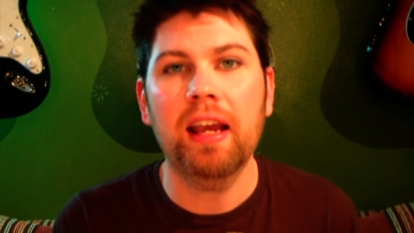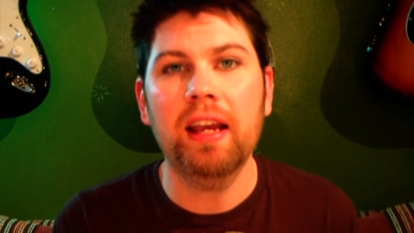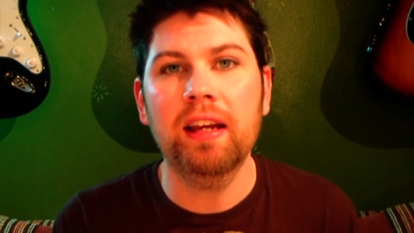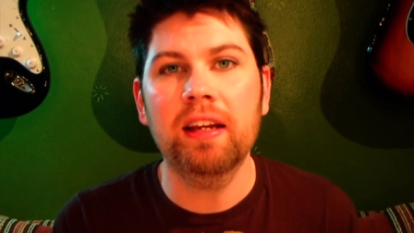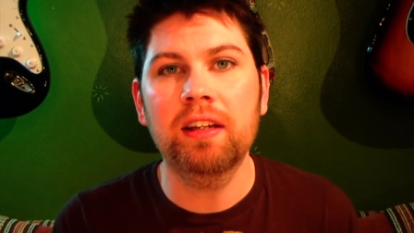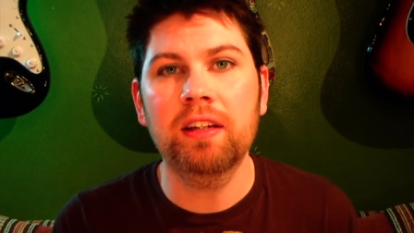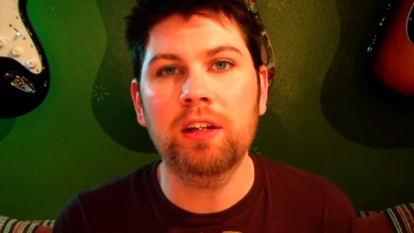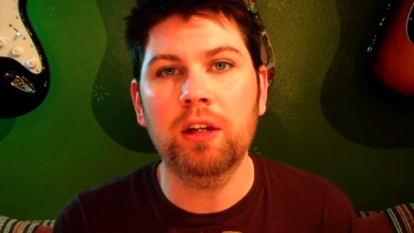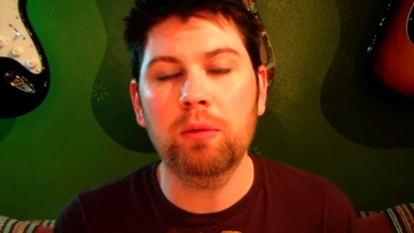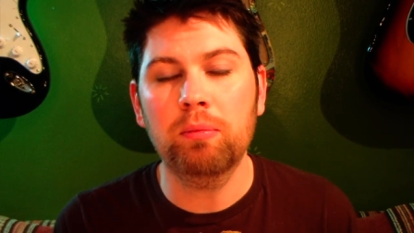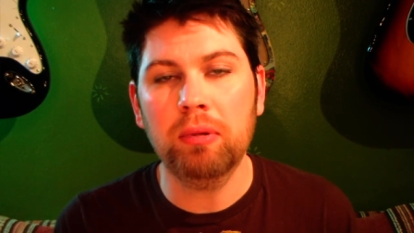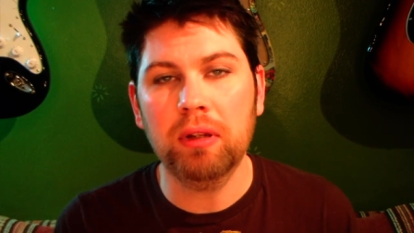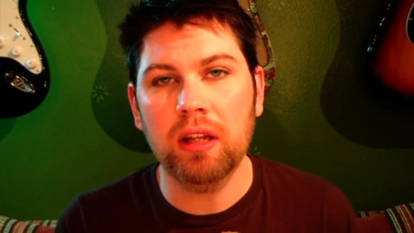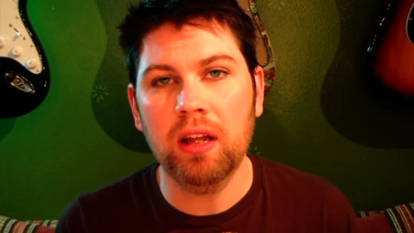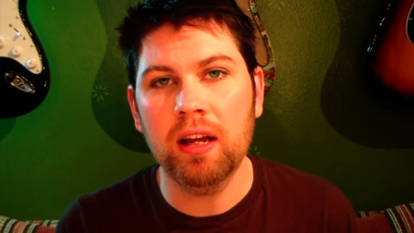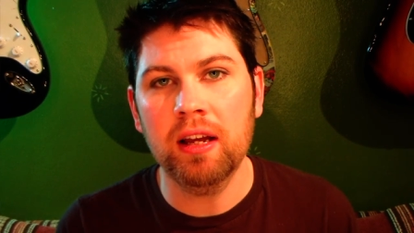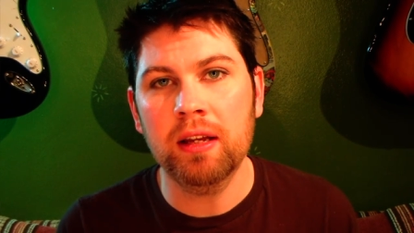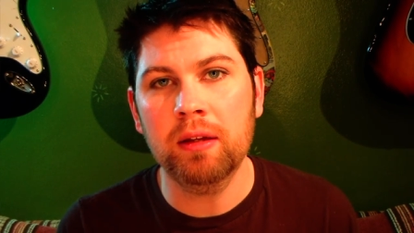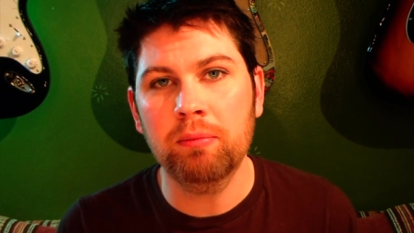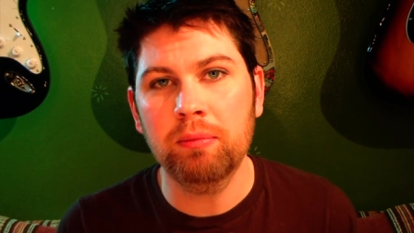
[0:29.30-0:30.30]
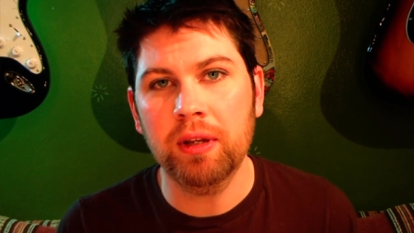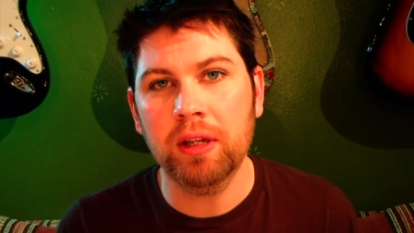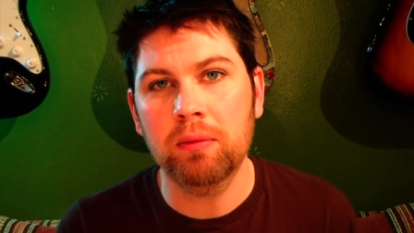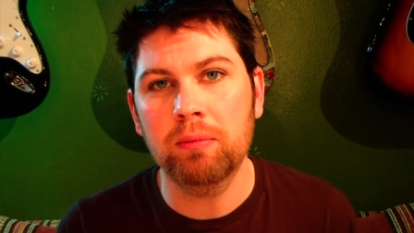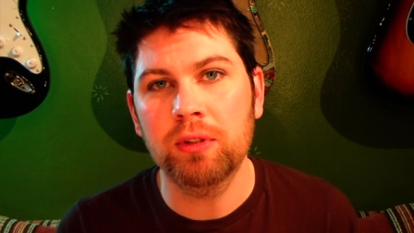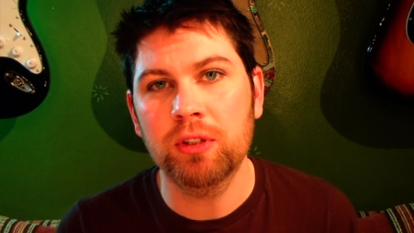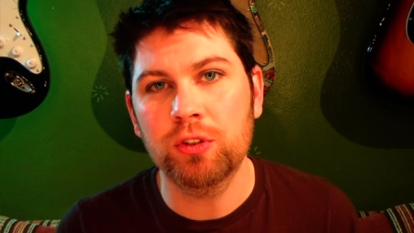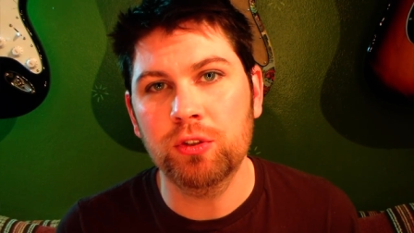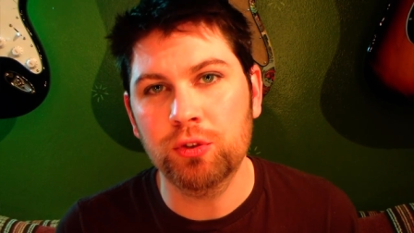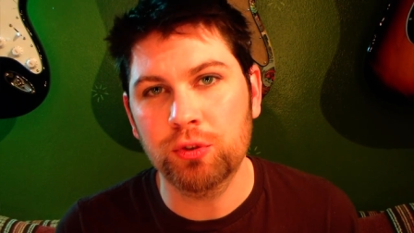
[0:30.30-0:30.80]
and applying
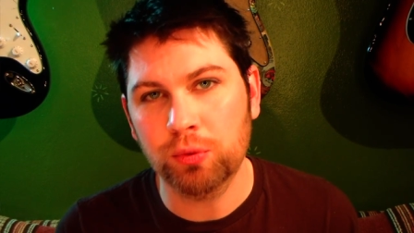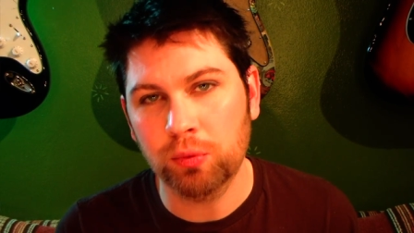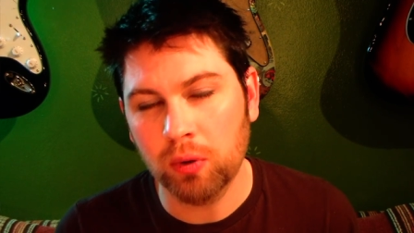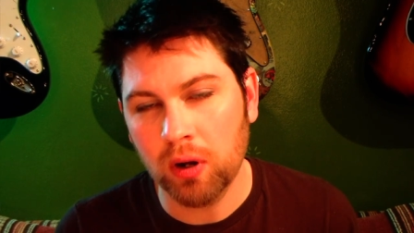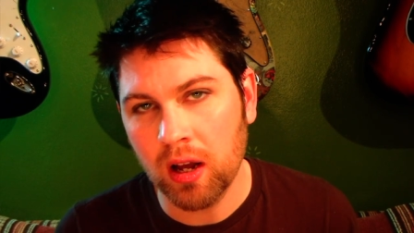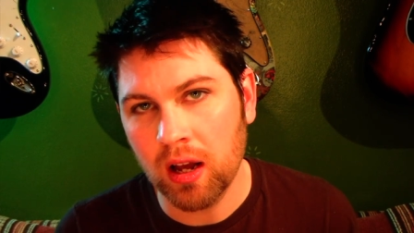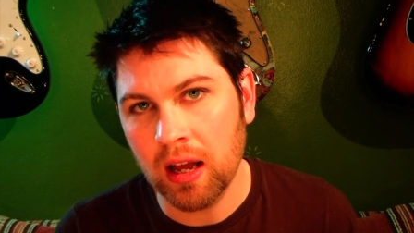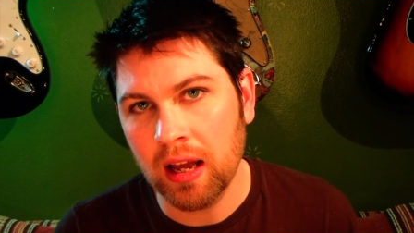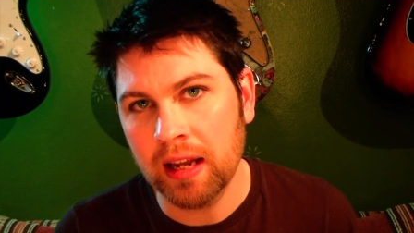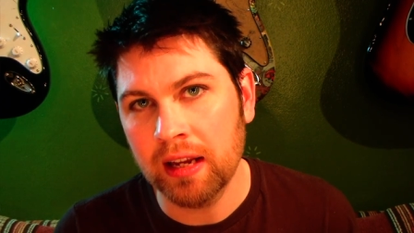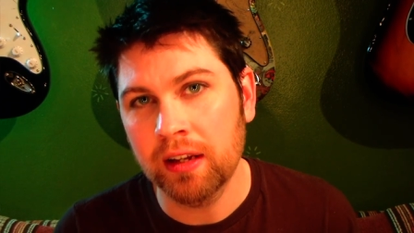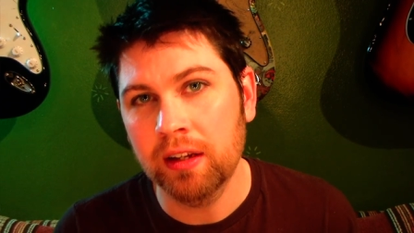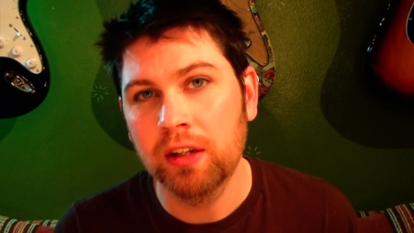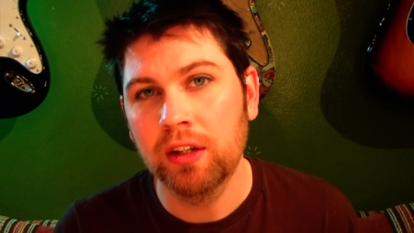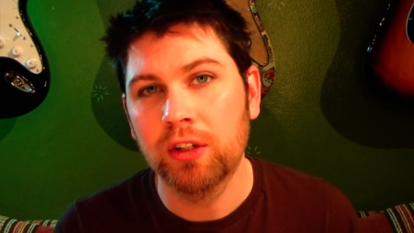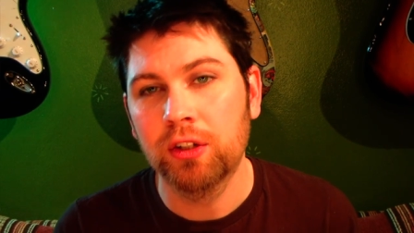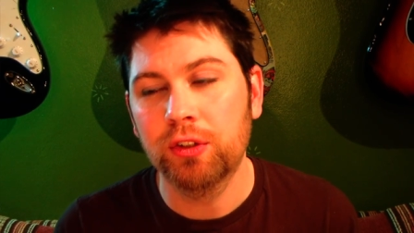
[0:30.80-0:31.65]
pigments dry